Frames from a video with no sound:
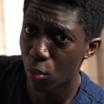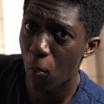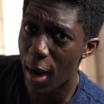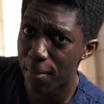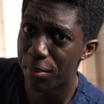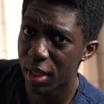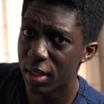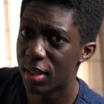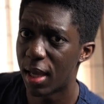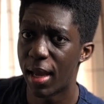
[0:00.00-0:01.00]

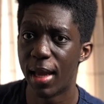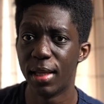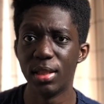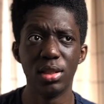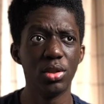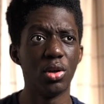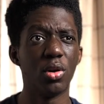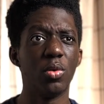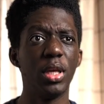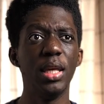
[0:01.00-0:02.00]
Whitebeard and, you
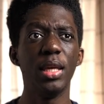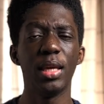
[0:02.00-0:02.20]
know, he,